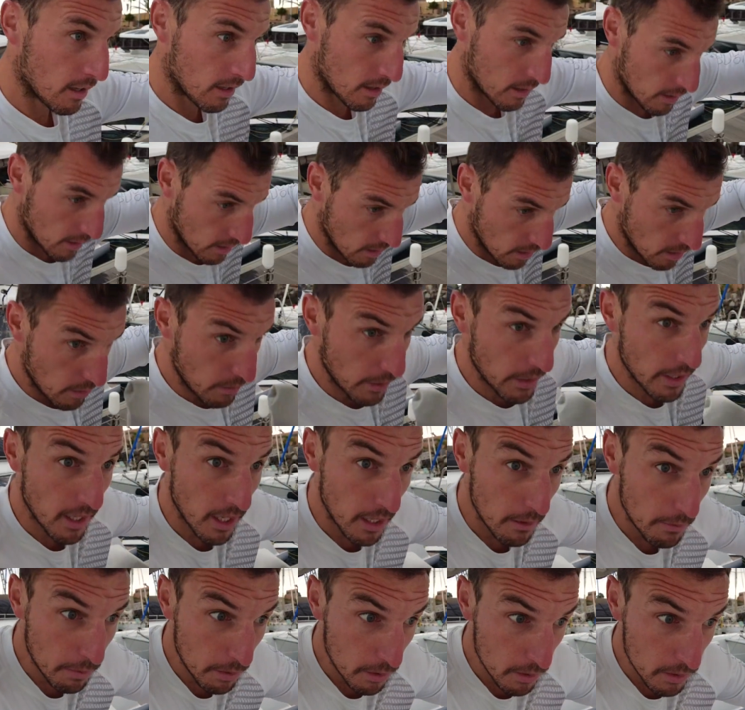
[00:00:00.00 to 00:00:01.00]
And then going
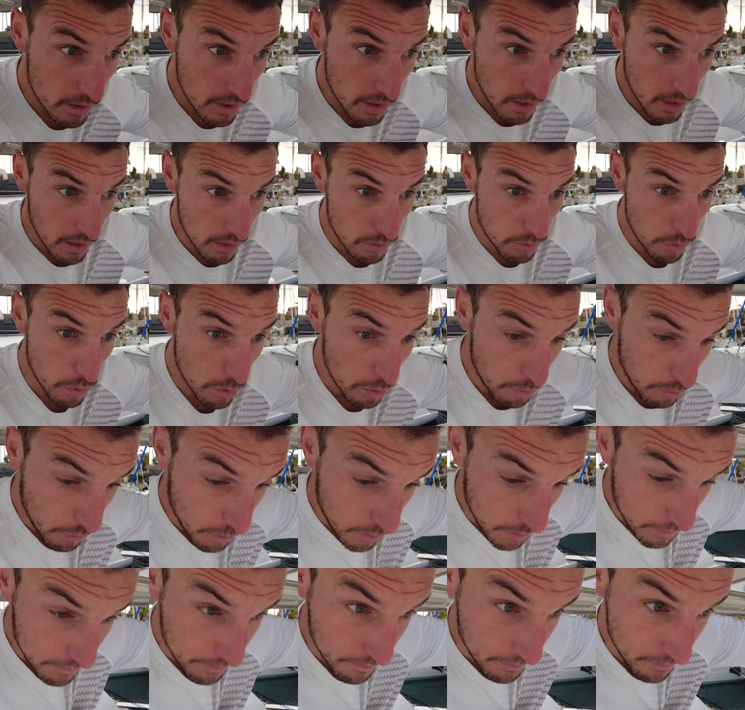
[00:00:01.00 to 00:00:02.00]
up on the
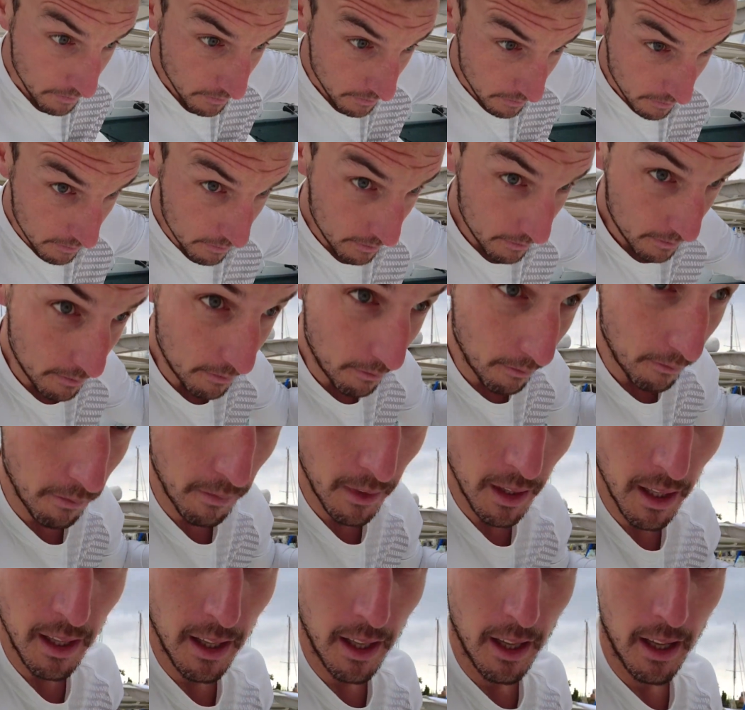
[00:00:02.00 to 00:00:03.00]
roof,
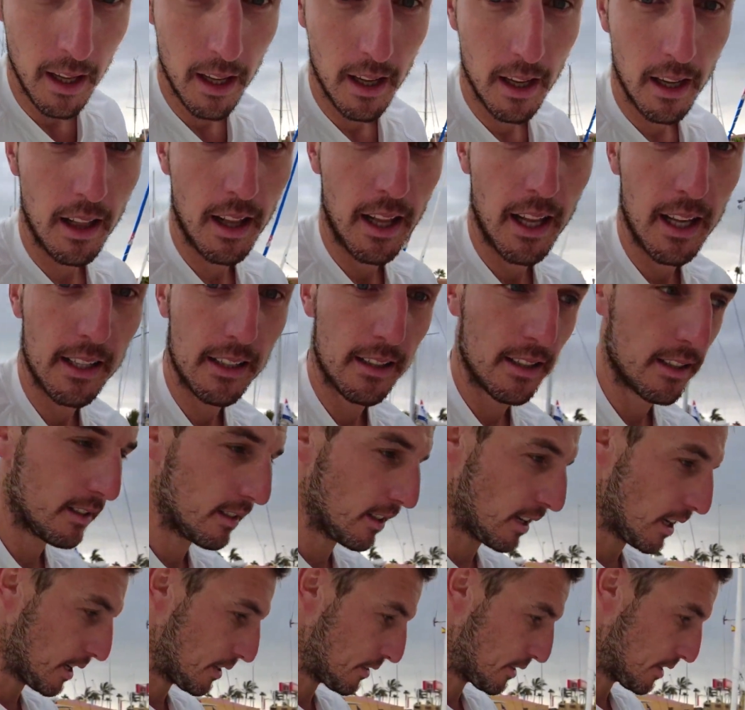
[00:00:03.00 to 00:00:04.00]
I like this
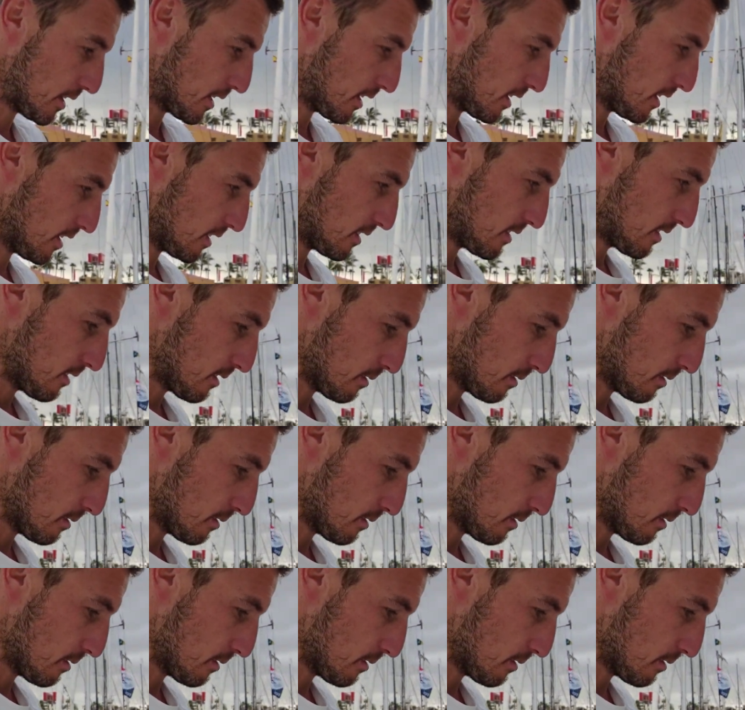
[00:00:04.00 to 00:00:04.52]
area a lot.